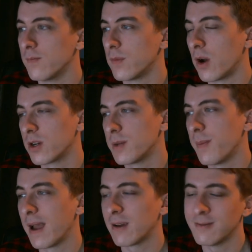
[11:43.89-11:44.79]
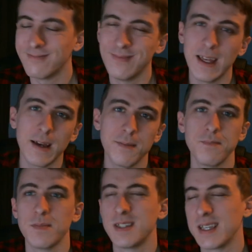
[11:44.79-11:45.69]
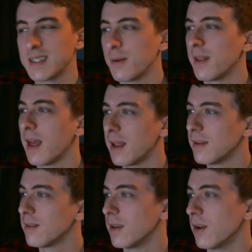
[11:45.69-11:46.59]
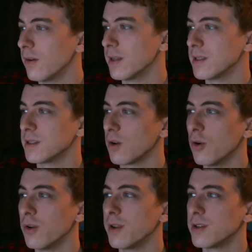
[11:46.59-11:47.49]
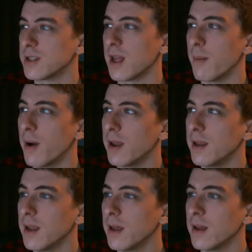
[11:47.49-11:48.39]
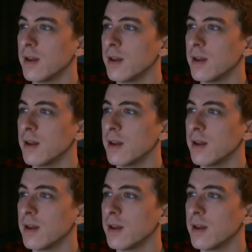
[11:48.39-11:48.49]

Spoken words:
Turkish Tobacco, yeah, 6 out of 10. You know, it's good, just not mine.